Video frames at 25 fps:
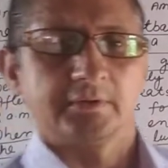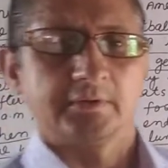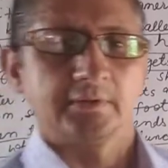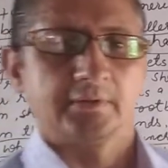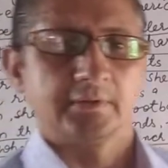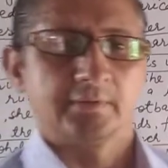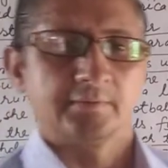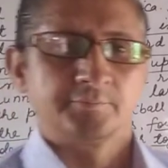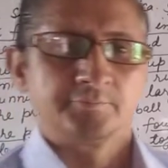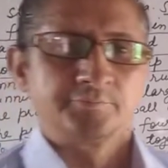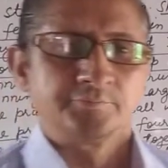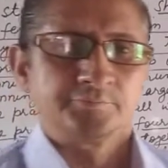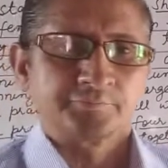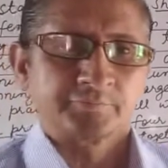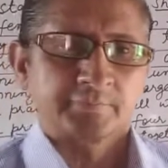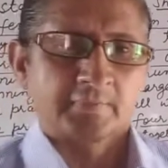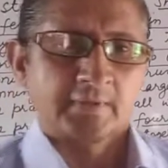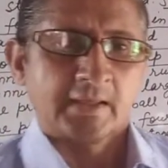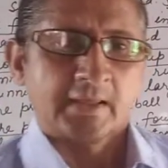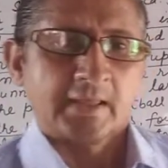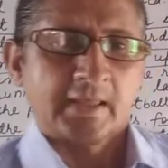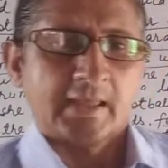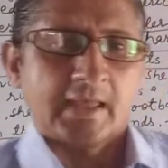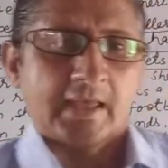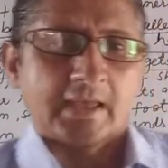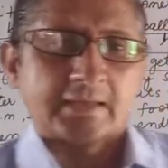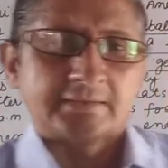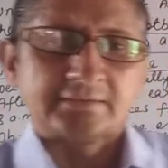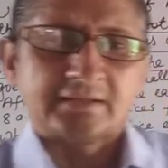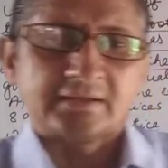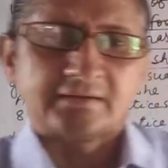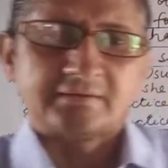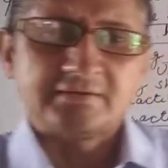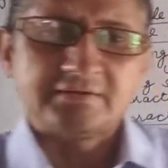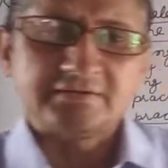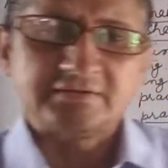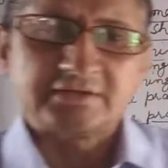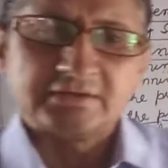And the reason or
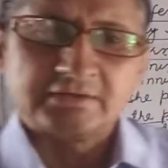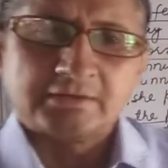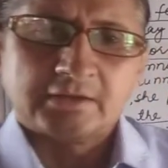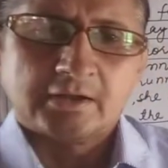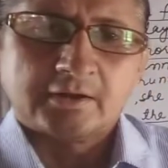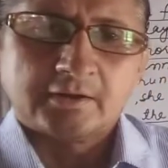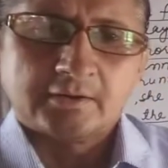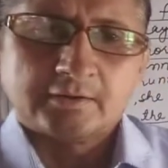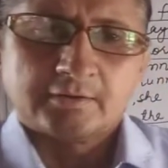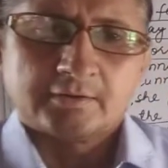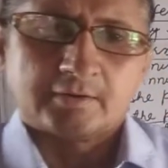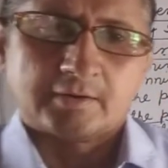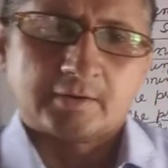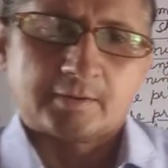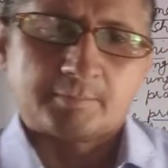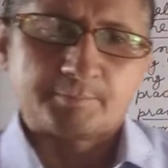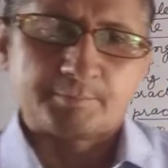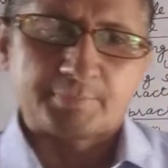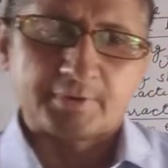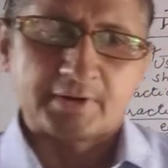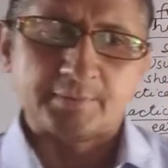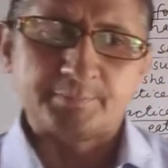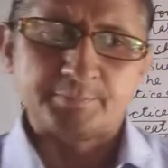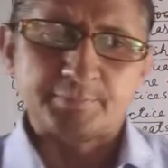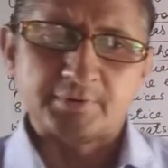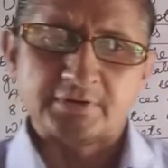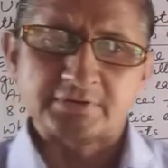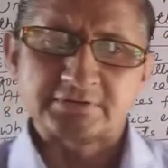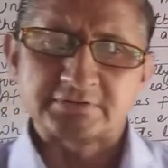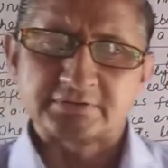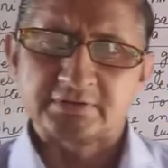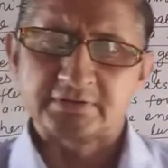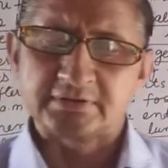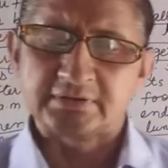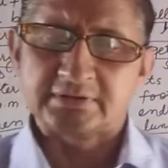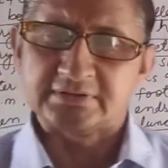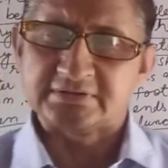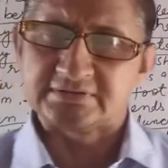purpose
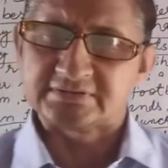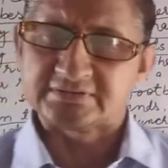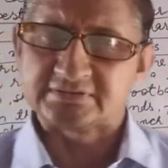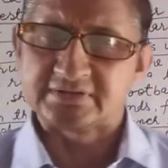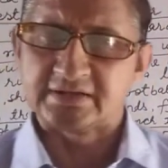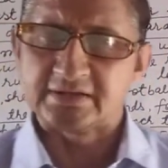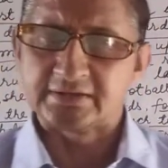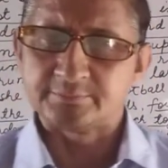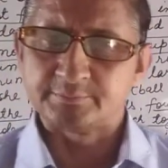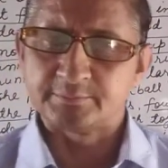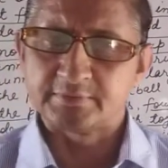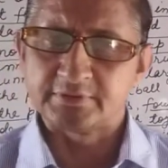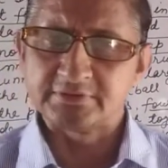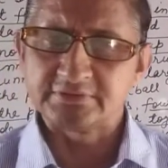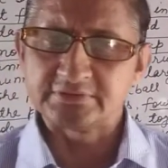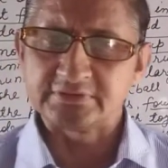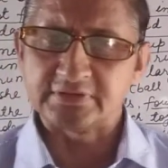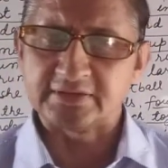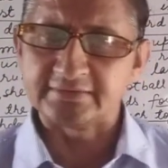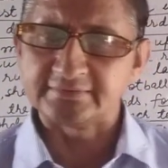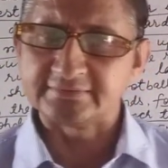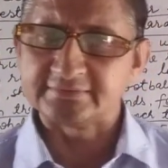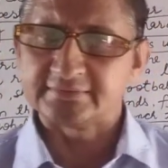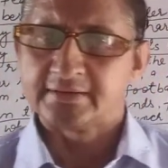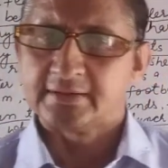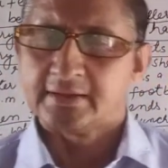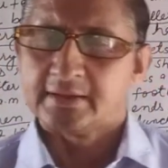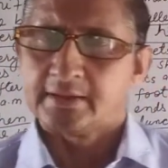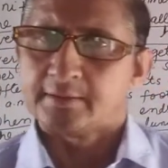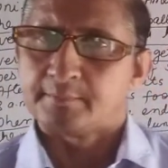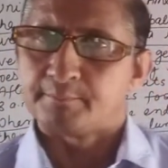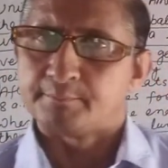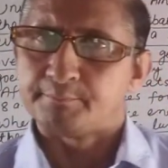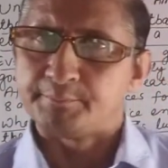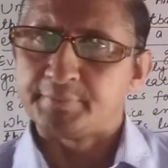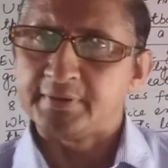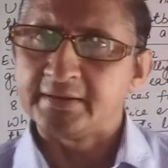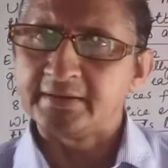statement is begin with
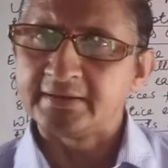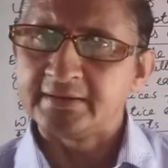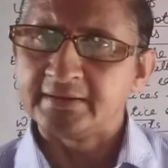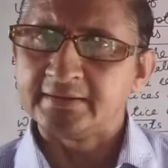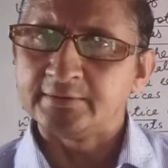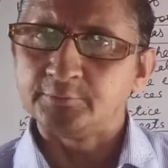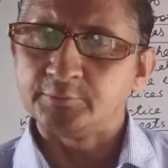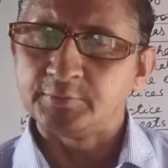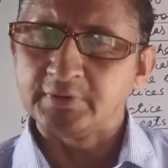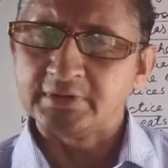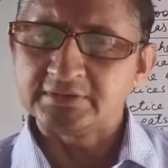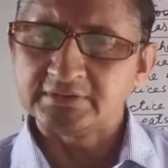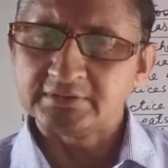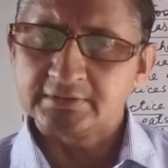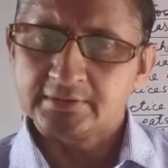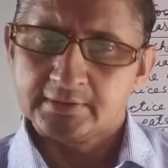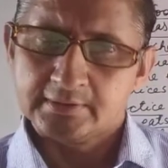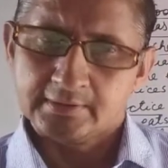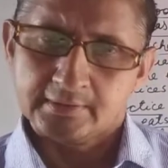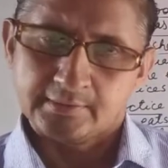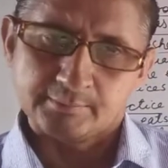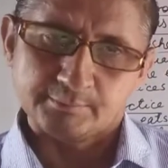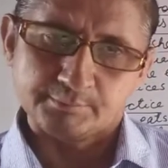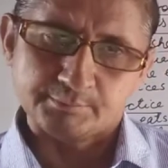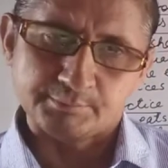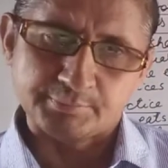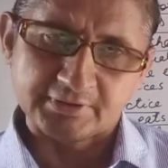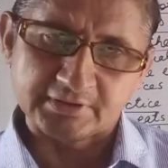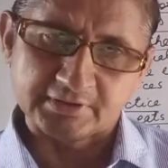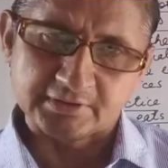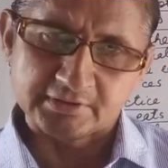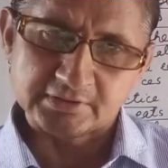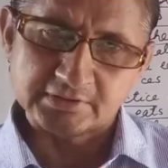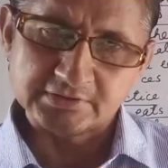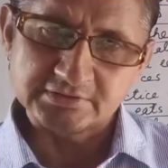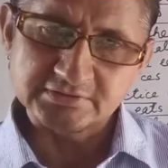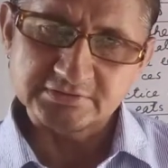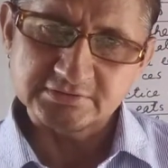because,
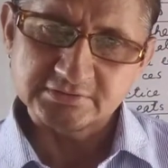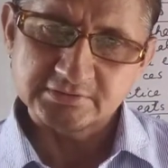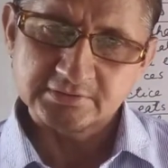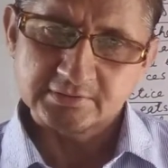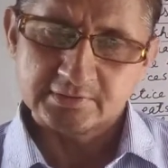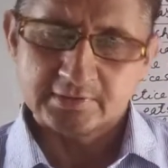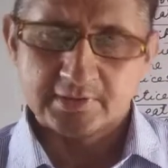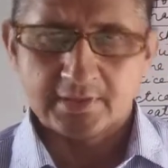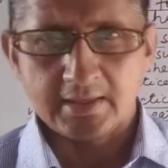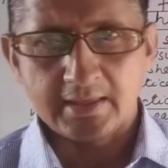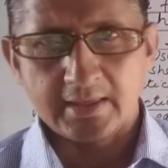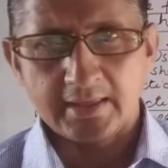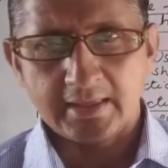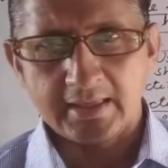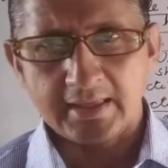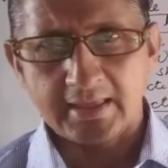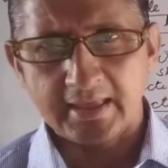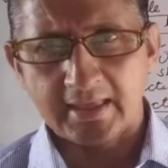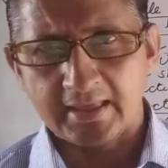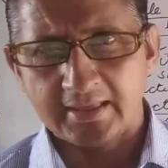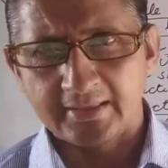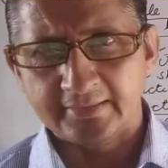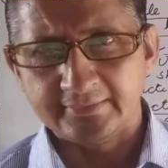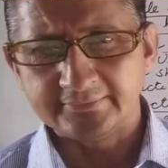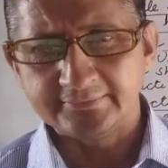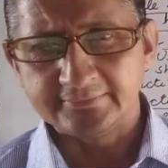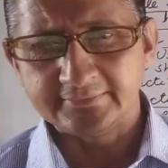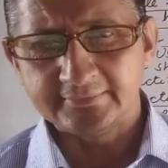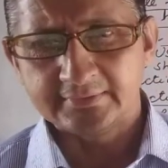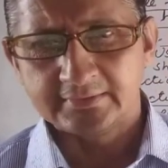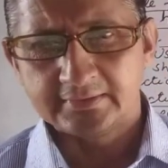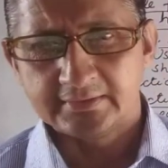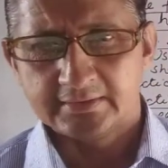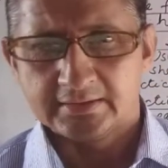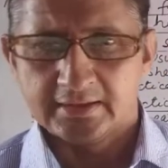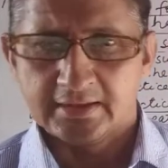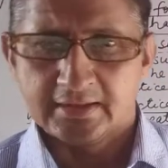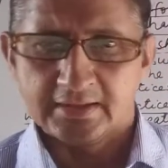as,
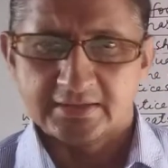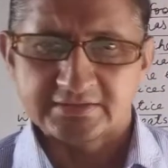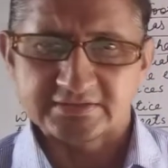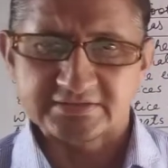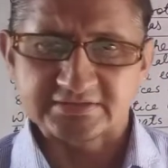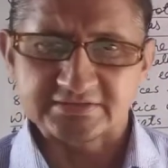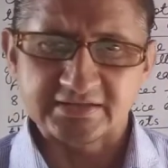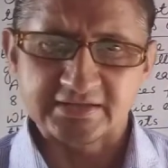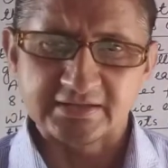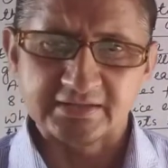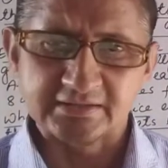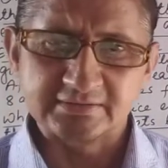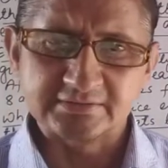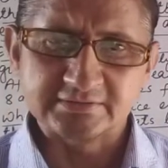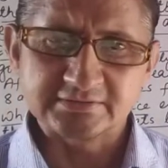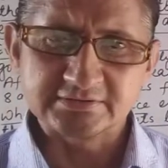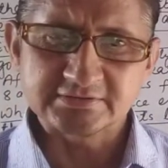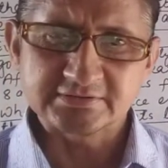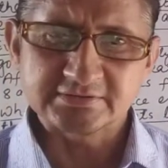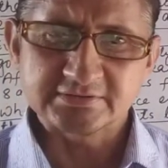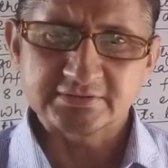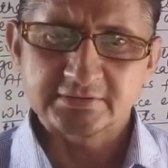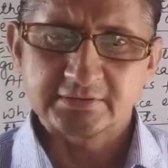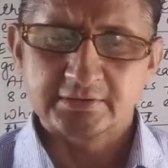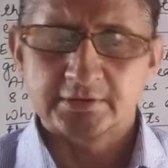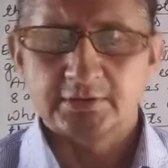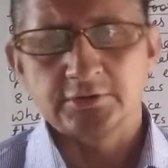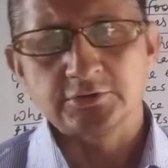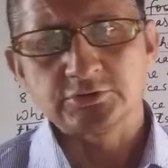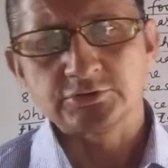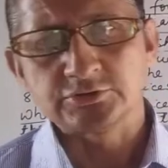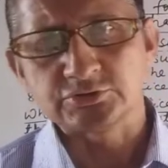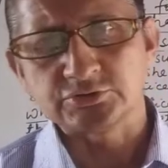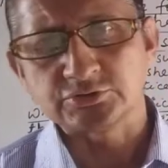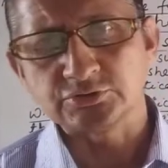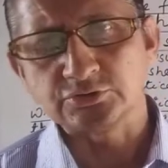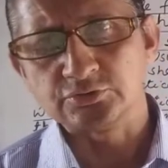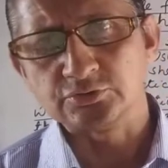since, to,
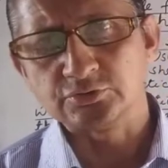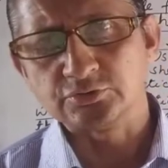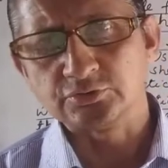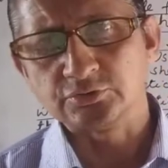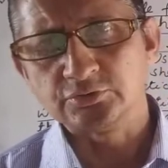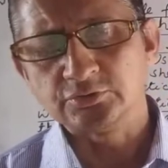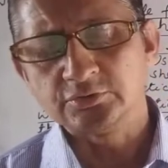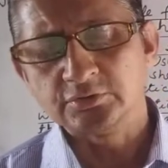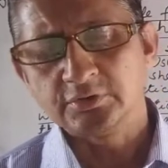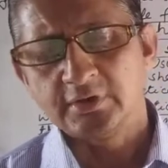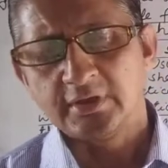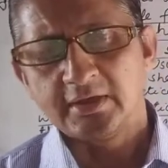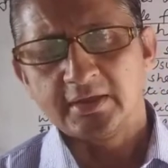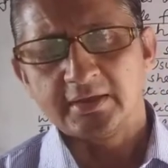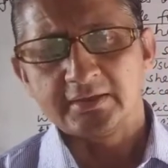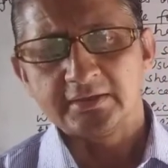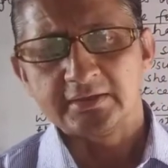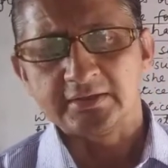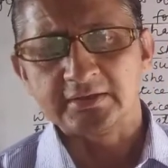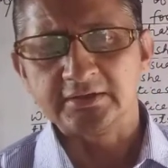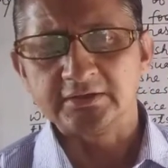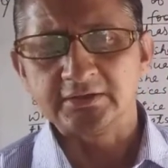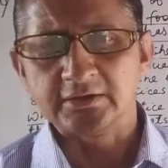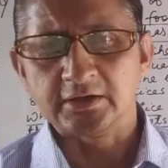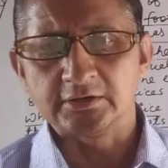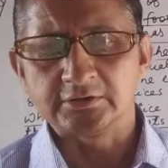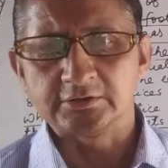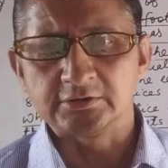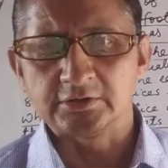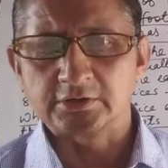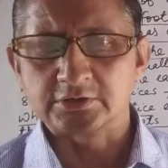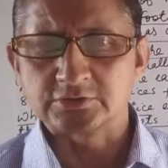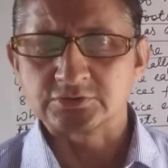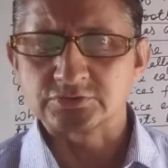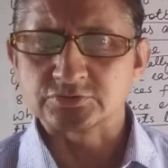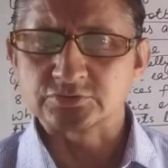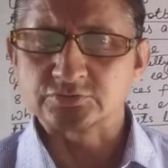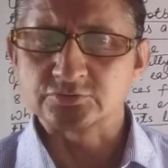in order to,
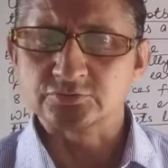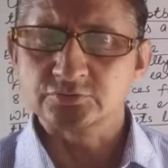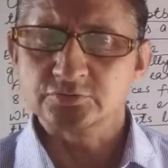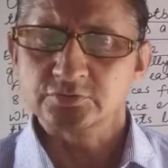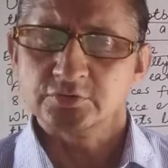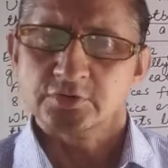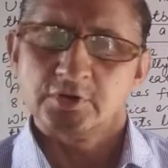or